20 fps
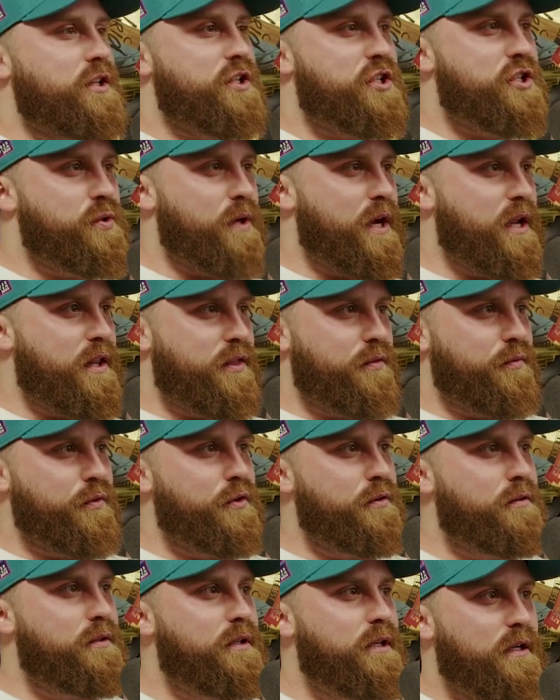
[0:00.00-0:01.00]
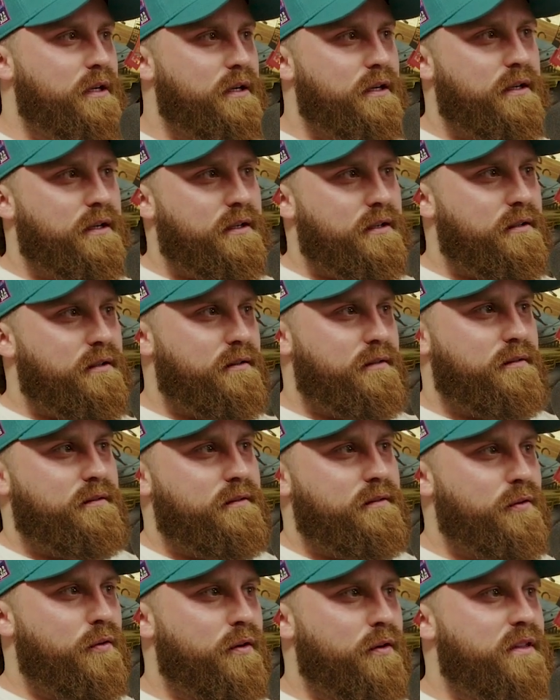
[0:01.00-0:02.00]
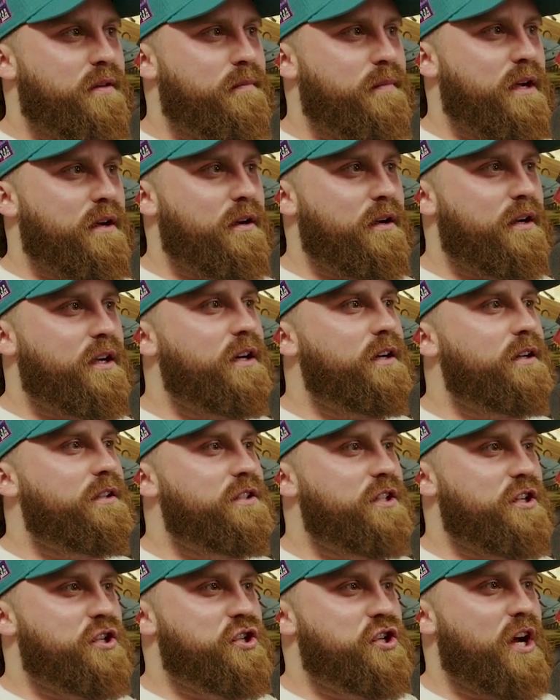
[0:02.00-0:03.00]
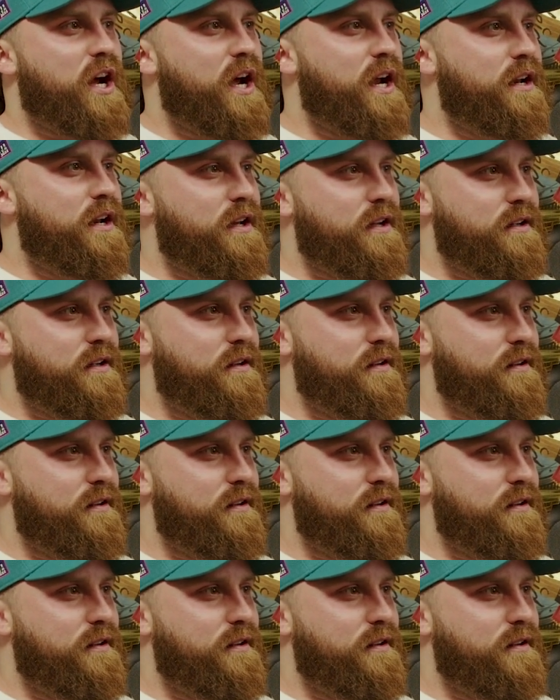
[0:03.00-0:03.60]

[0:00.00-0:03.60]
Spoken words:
straight through North America to China.